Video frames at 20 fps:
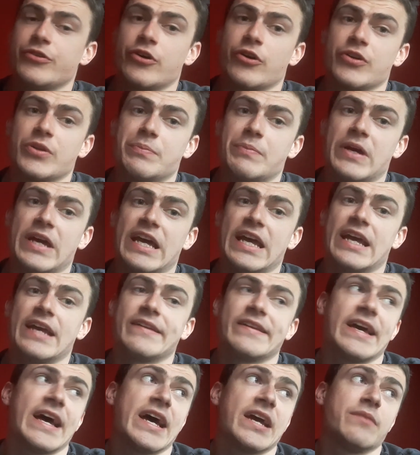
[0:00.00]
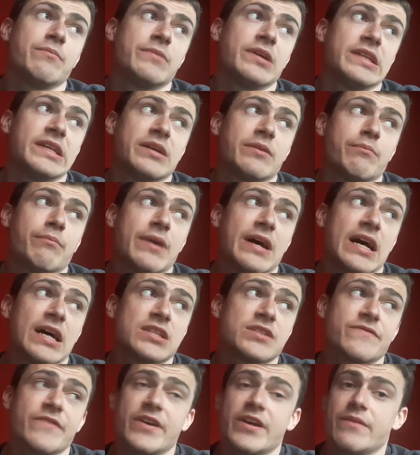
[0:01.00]
only paid £8 million
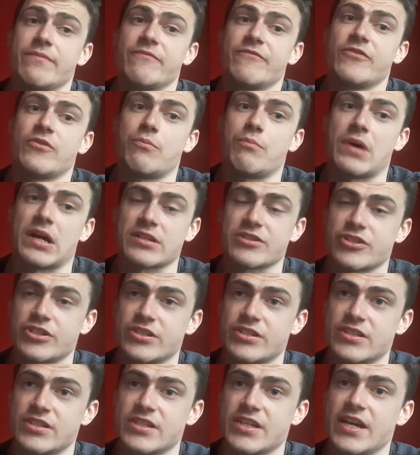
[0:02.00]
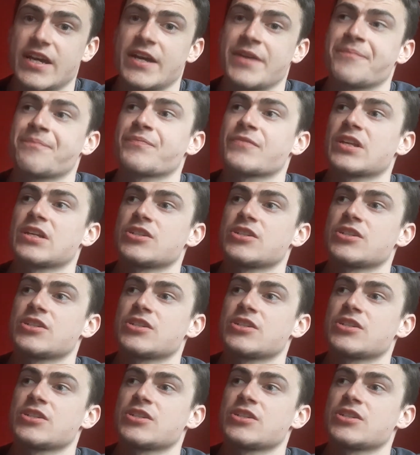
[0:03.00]
for him from Manchester City.